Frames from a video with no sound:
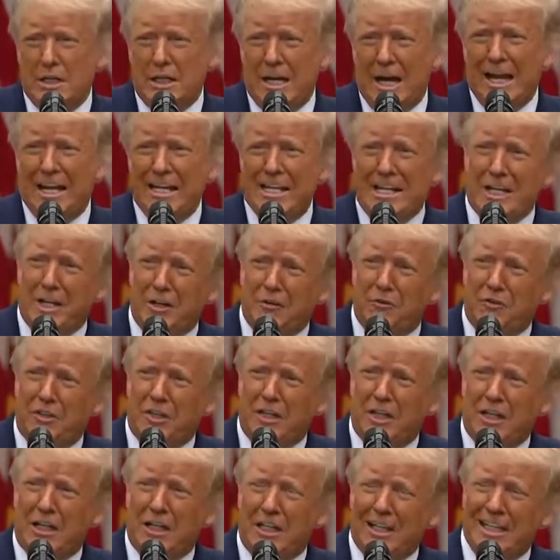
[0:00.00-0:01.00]
and
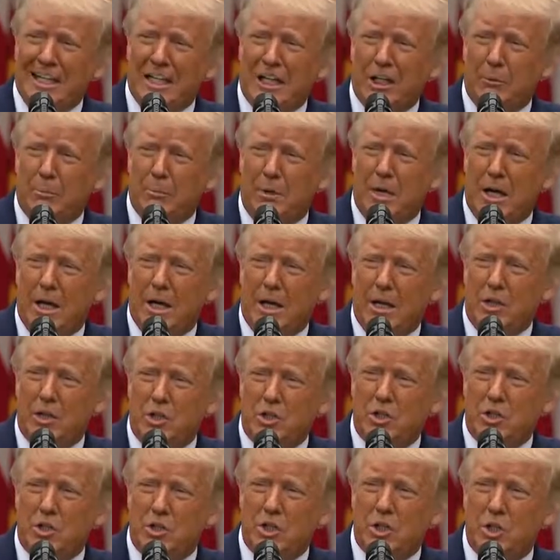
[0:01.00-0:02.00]
gifted legal
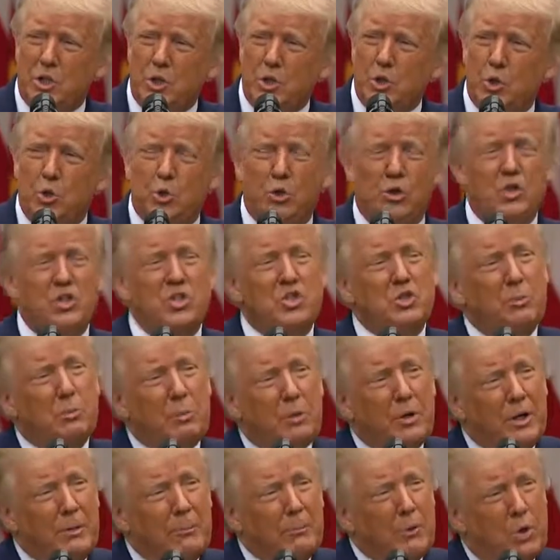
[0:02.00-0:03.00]
minds to the
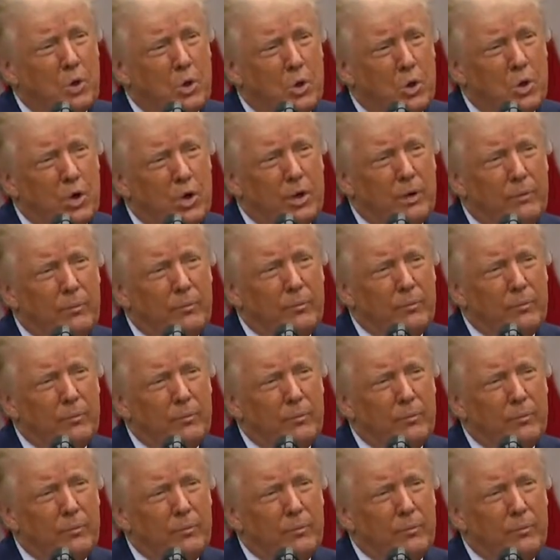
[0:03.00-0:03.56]
Supreme Court.